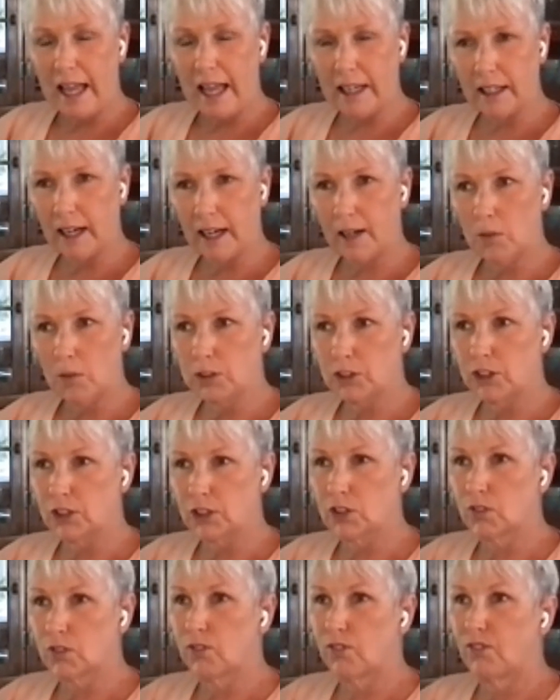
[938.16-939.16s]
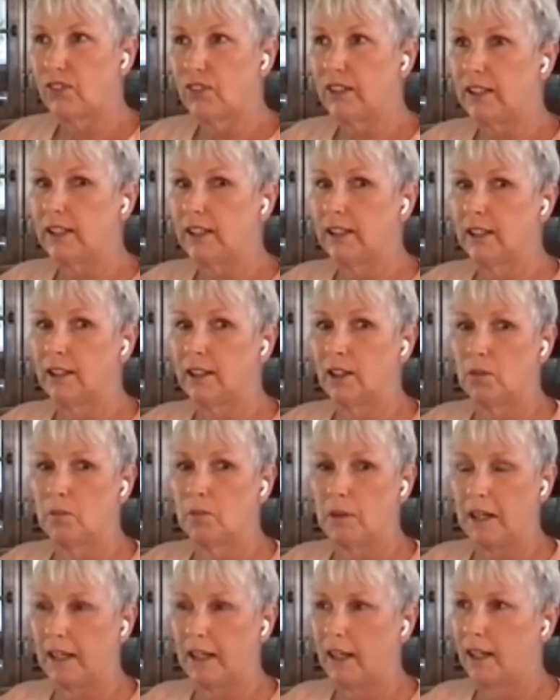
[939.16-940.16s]
And I would just feel
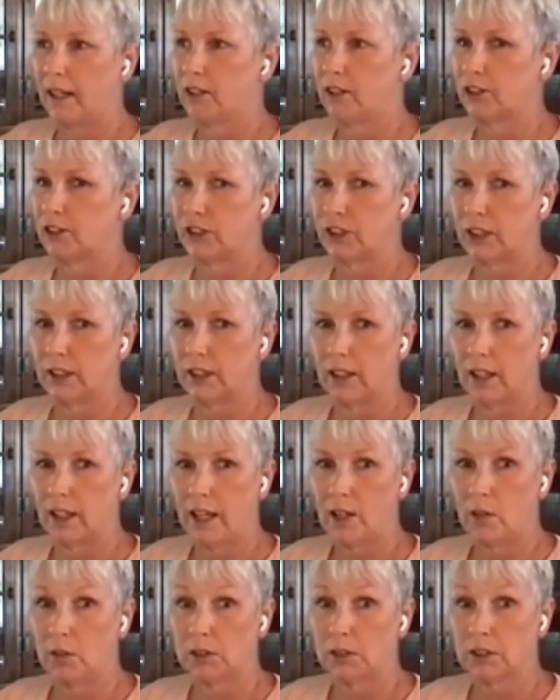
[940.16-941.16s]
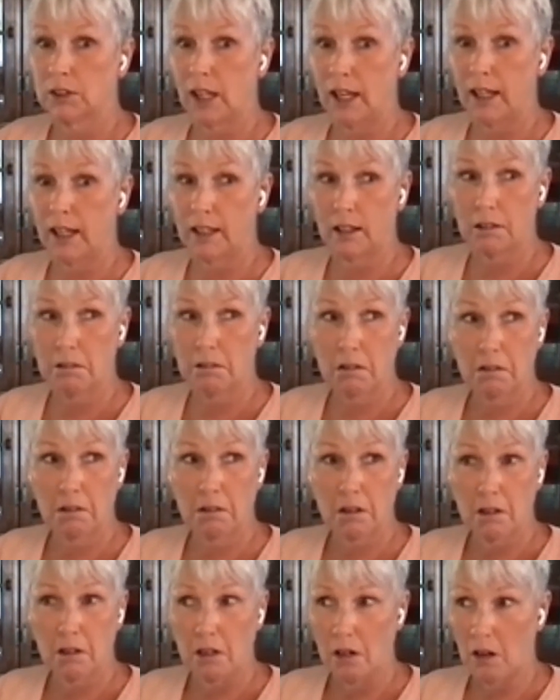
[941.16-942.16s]
my energy. It was like,
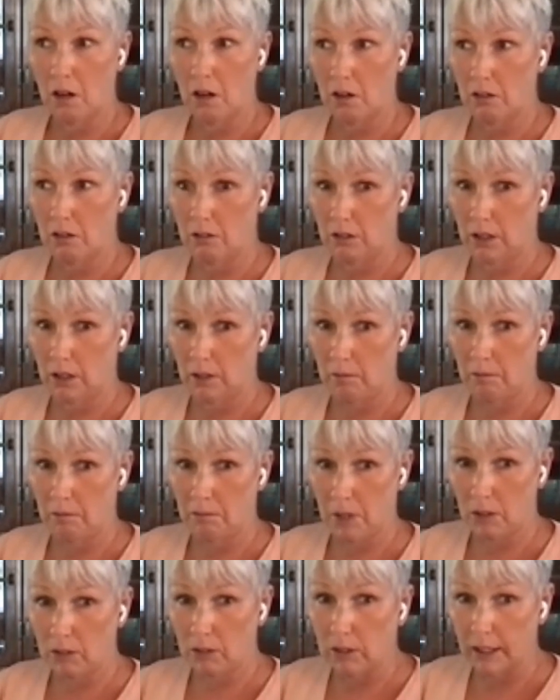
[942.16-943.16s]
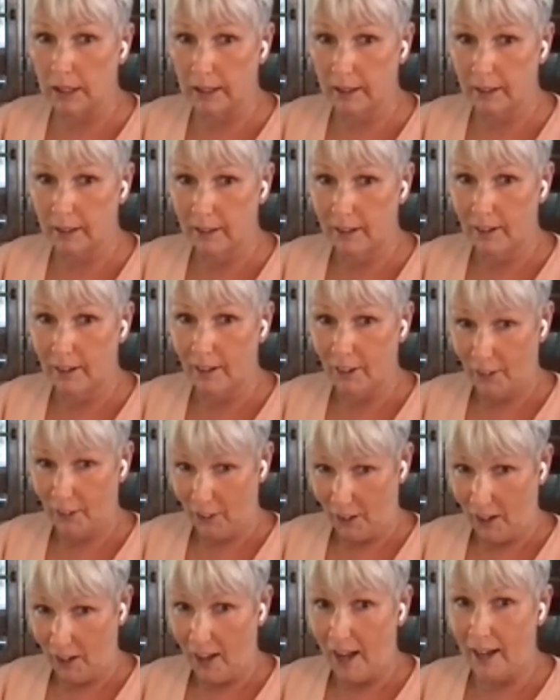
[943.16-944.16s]
holy moly.
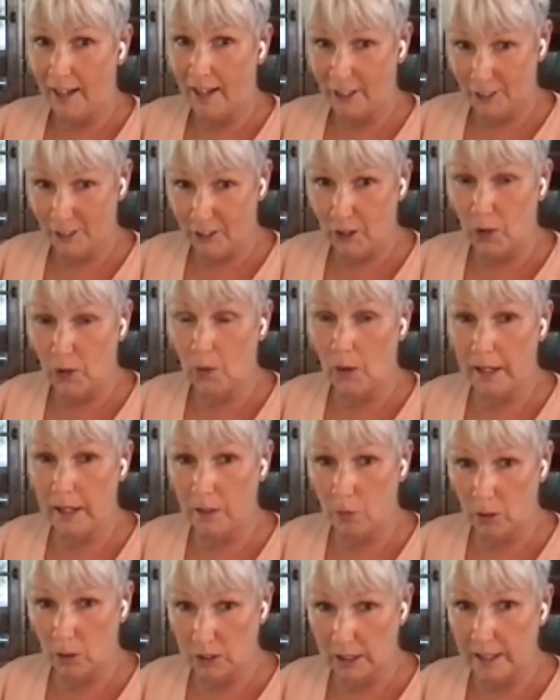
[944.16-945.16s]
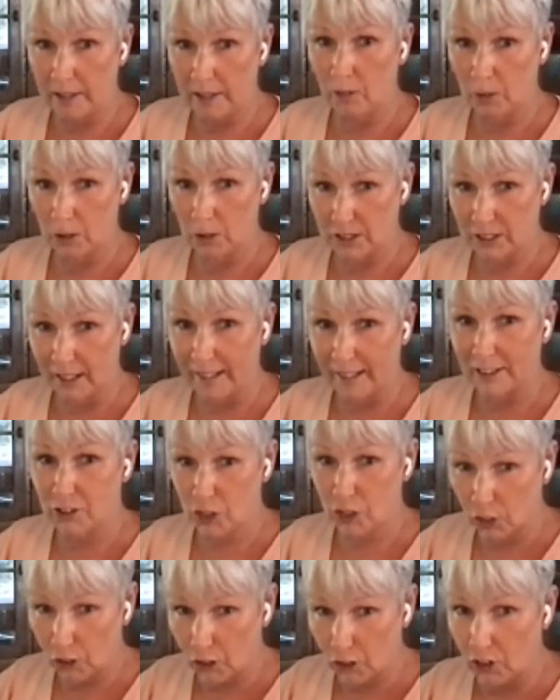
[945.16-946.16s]
It was like
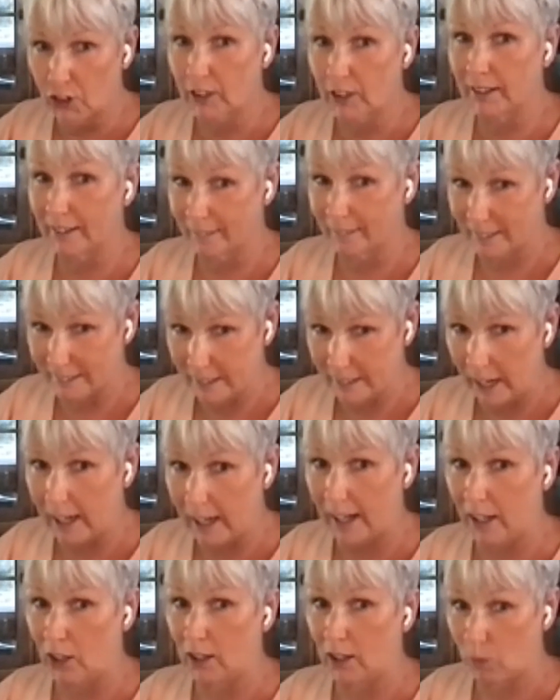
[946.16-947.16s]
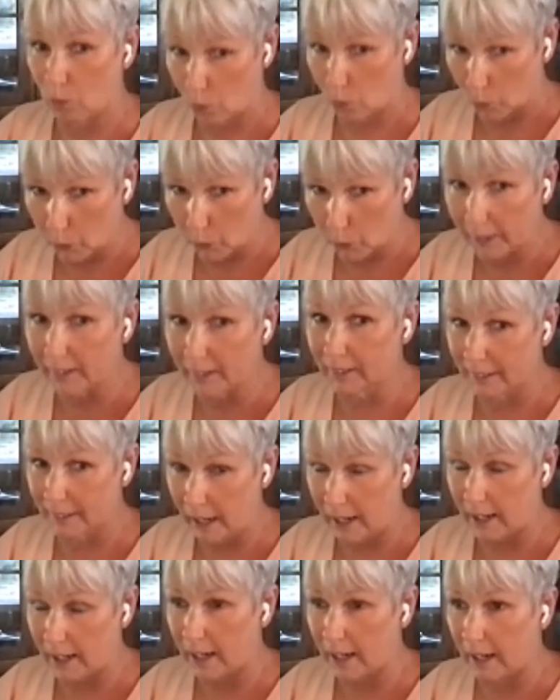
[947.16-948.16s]
turning the dial really
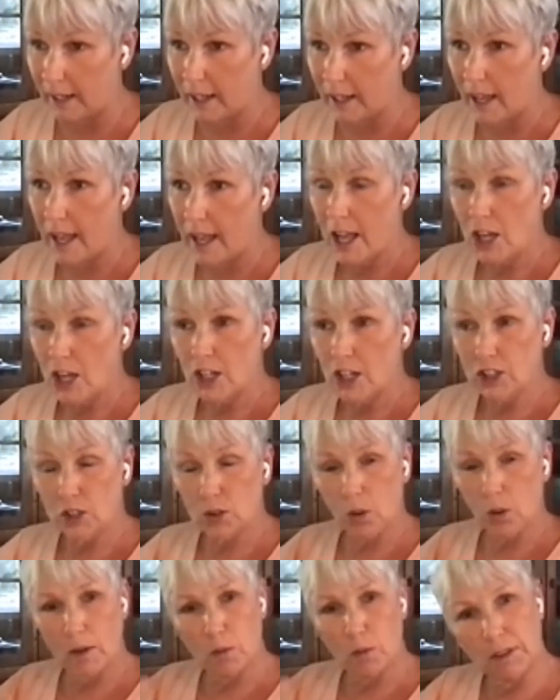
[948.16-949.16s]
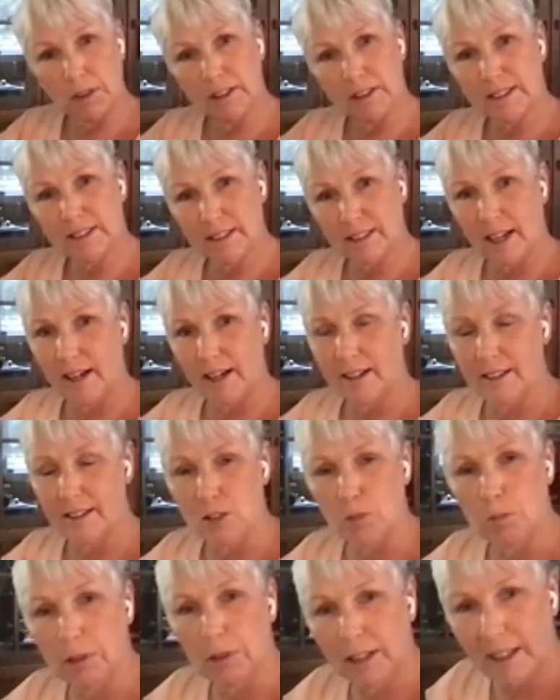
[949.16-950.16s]
high. So I really started
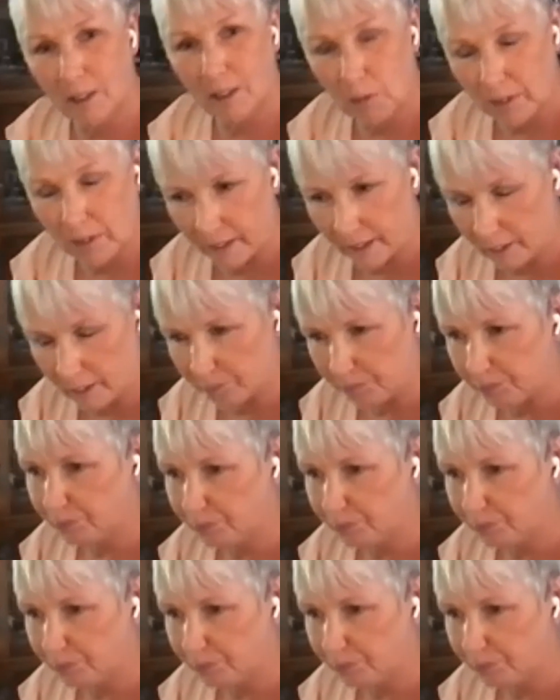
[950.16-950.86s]
to play with it.